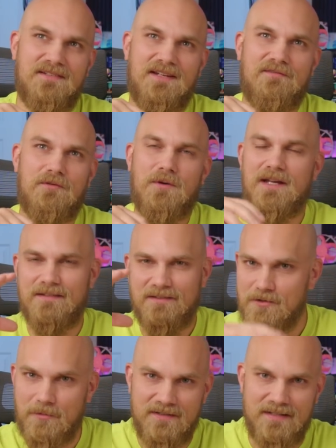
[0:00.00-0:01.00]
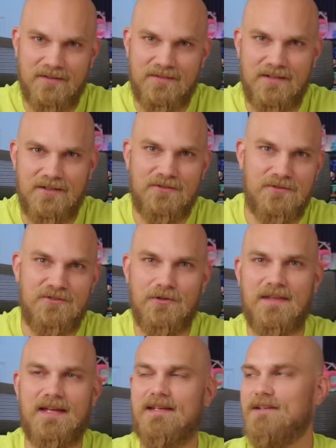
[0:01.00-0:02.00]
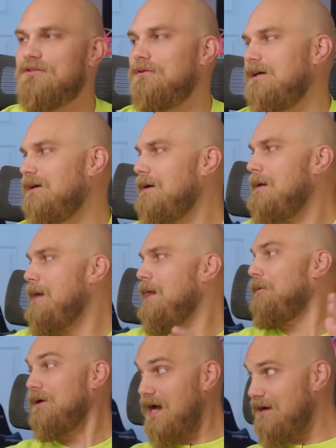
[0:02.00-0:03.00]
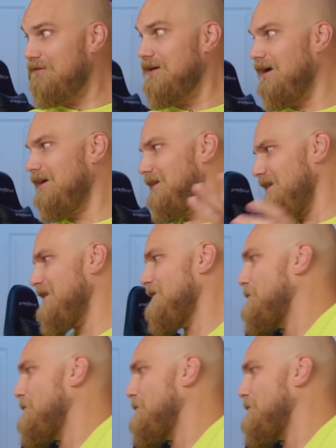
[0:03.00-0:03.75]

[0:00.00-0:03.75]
kind of a waste because nobody's downstairs to enjoy that nice cool air. What I've done in